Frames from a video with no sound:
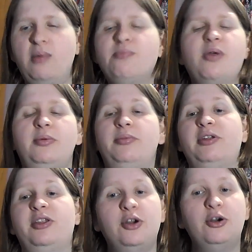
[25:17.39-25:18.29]

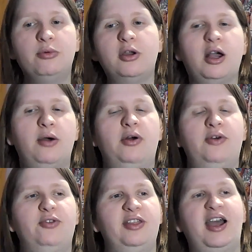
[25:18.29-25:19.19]
probably still work out well
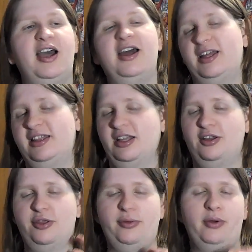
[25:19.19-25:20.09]
for that. And then
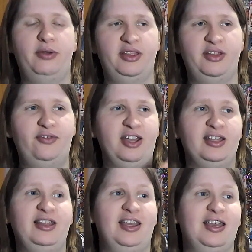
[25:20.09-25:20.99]
you throw in the fact
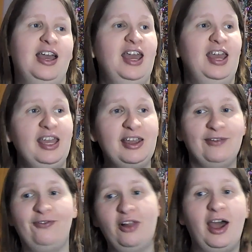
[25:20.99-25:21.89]
that like he
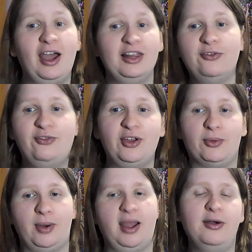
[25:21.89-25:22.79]
can fly Luffy
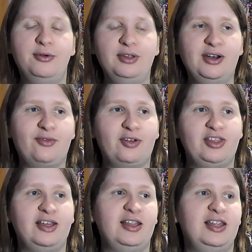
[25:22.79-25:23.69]
around and
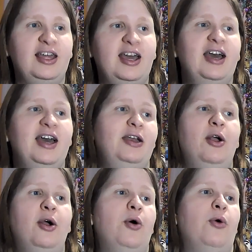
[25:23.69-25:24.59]
everything like that,
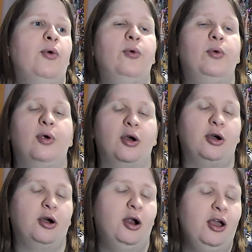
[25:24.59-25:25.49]

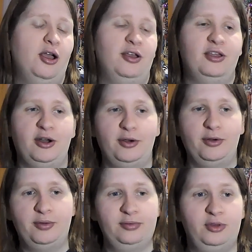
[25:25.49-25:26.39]
or you
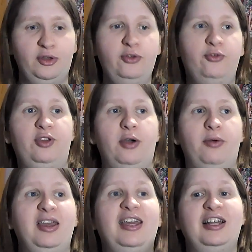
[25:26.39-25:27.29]
know, Luffy, you know,
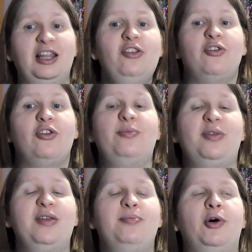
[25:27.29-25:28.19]
he can electrocute
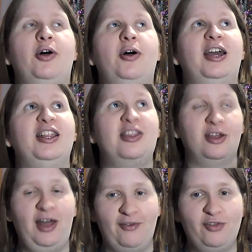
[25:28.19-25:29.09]
people and
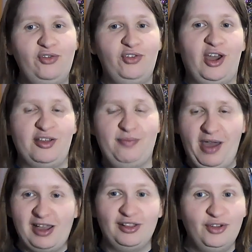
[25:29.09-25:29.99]
still have Luffy on his
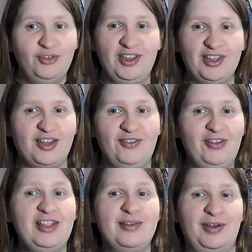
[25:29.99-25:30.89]
back, and Luffy is not
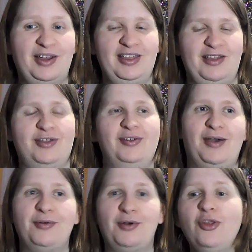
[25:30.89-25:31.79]
affected by this. So
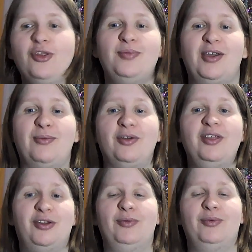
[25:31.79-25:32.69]
that would also be a
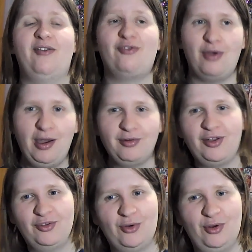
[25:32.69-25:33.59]
really good way of crowd
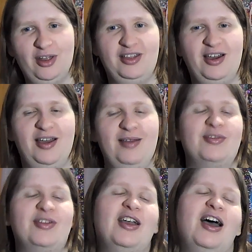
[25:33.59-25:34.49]
control at
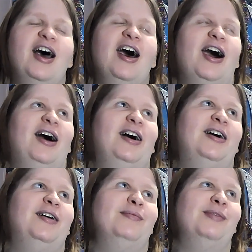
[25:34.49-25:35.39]
times. Um,